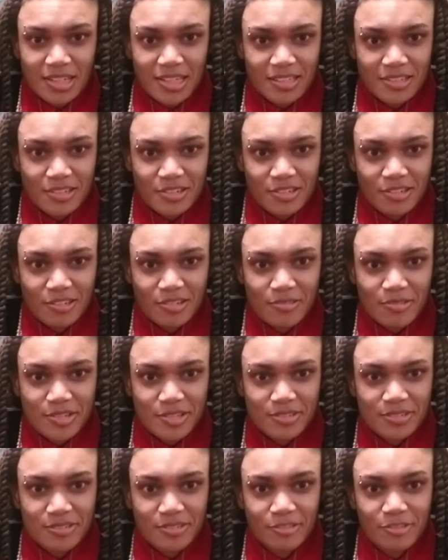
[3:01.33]
And so it
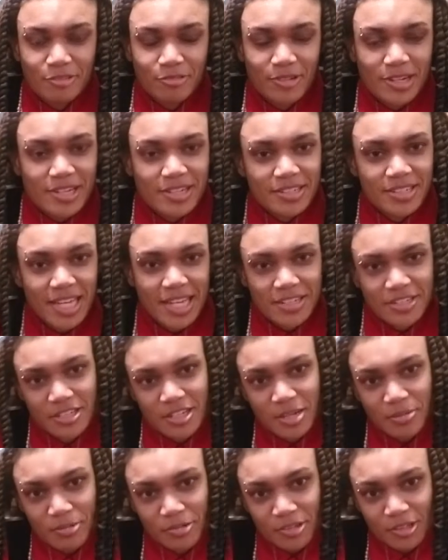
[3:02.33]
was great catching
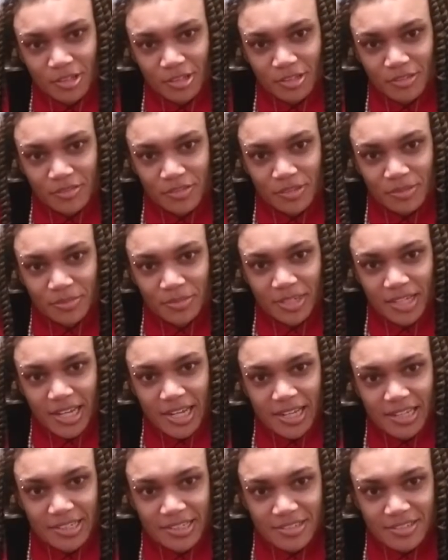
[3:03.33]
up with all of them.
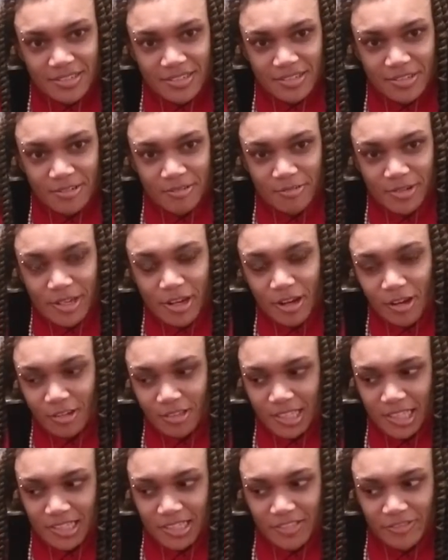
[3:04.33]
And so we all
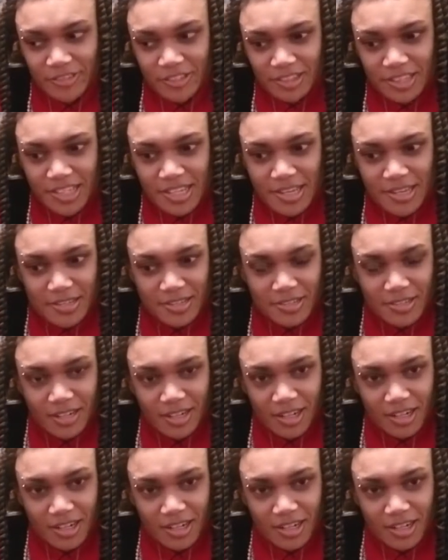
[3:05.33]
got different things.